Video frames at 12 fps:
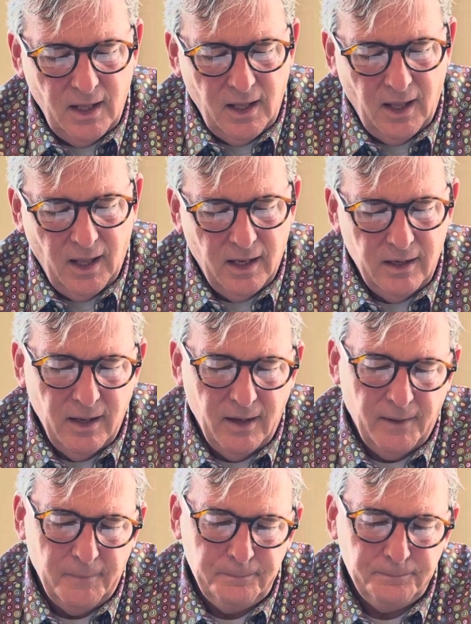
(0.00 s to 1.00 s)
And
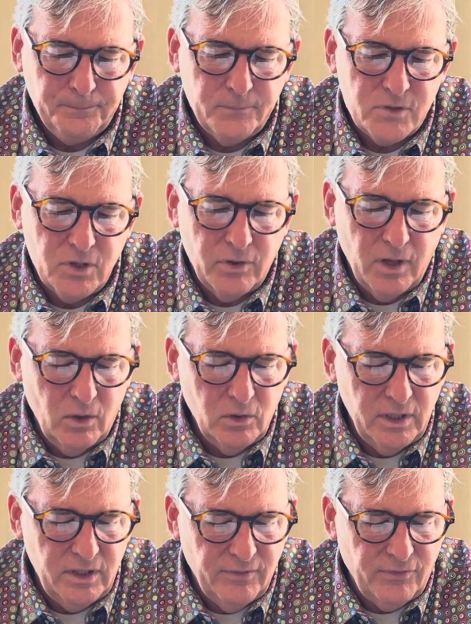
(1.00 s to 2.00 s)
so the
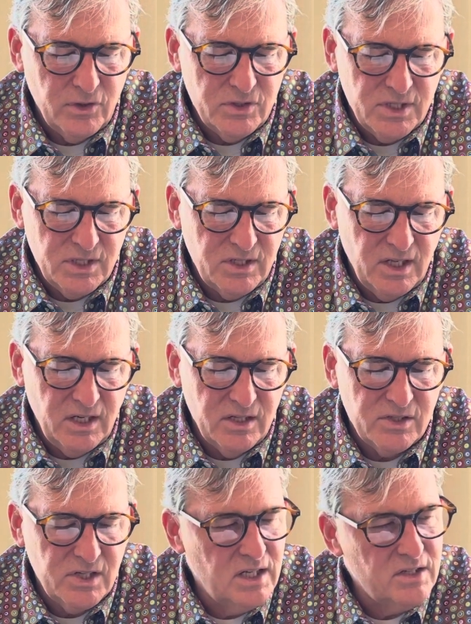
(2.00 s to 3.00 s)
only difference in
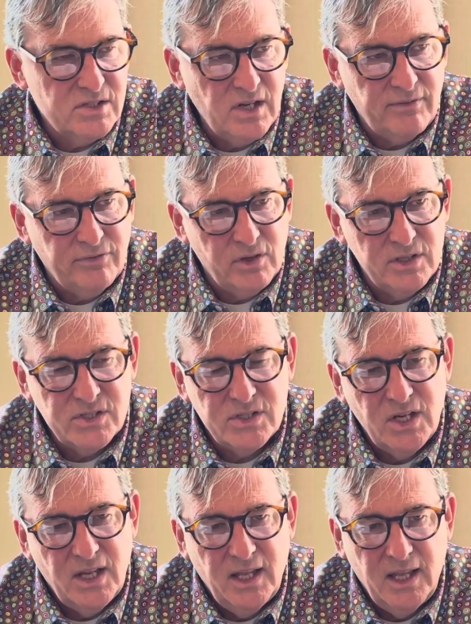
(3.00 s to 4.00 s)
tenancy at sufferance
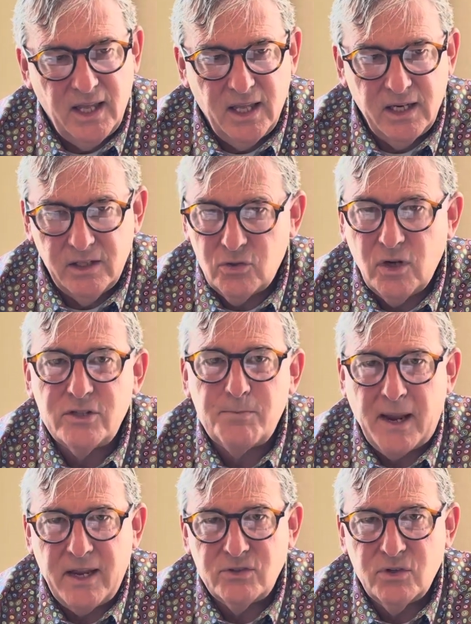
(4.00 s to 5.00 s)
and a
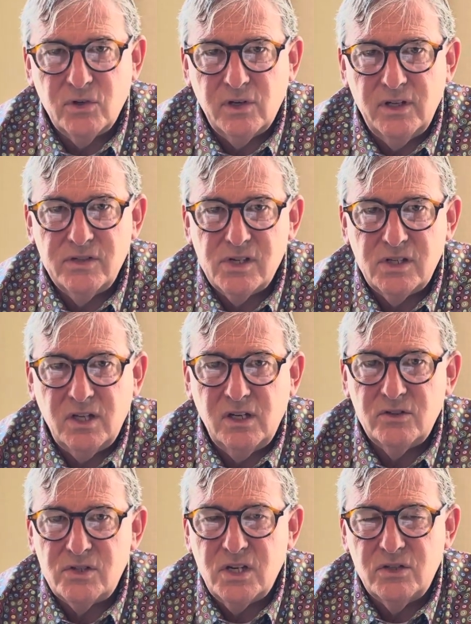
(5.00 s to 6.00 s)
trespasser is that
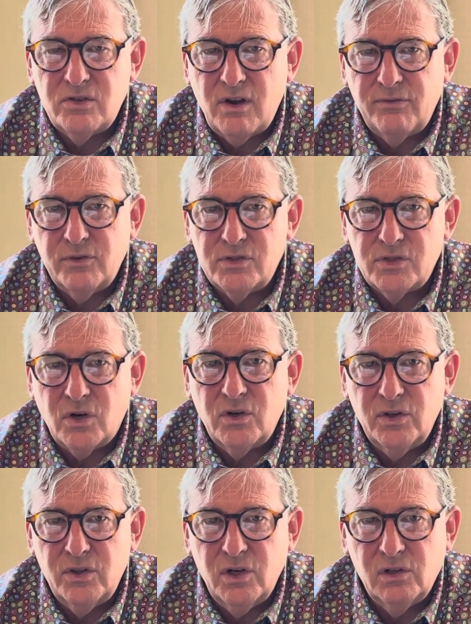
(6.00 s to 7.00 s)
tenancy at sufferance
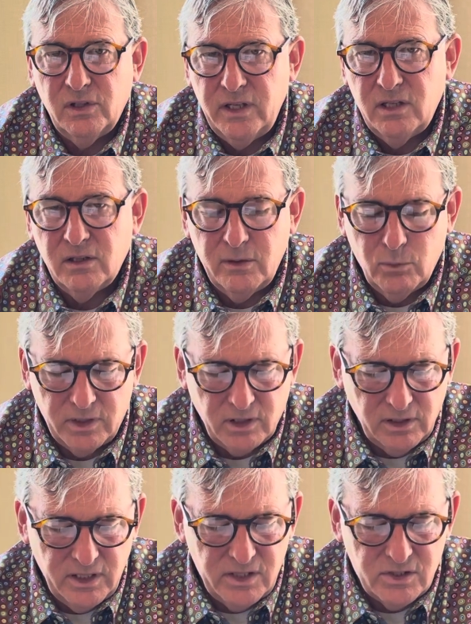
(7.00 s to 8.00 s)
started there legally with a
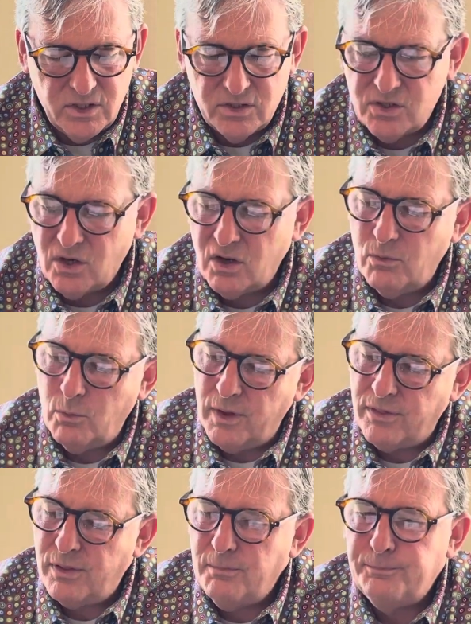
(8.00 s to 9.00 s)
lease to start
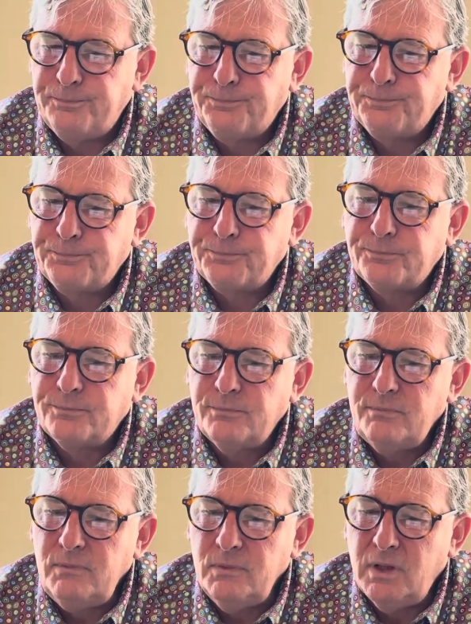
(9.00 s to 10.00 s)
with.
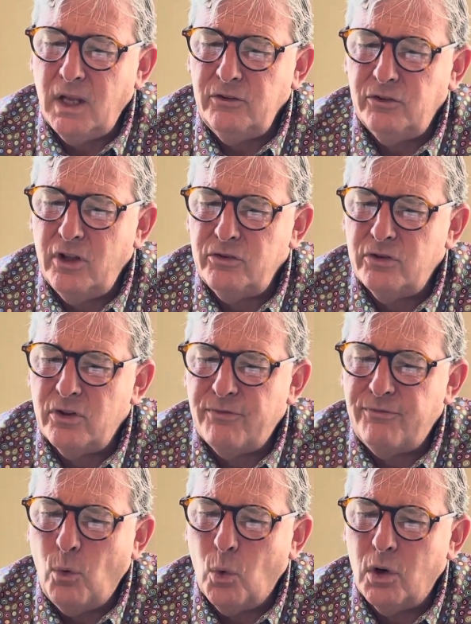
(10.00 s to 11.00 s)
Okay, so those are the
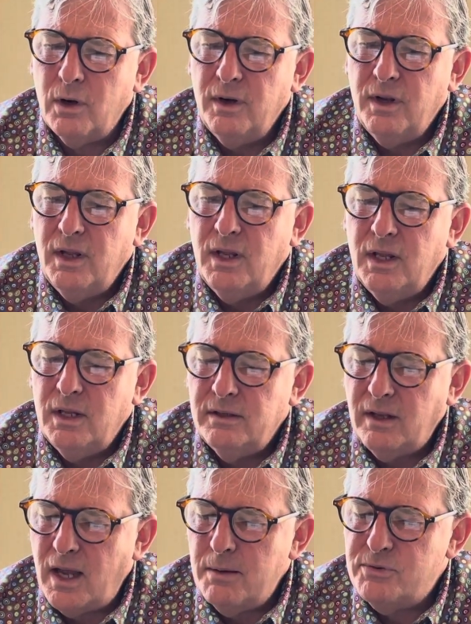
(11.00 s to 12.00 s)
4
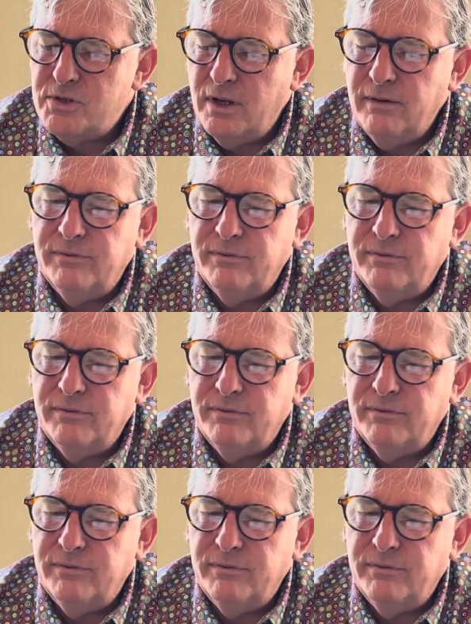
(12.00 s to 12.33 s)
types of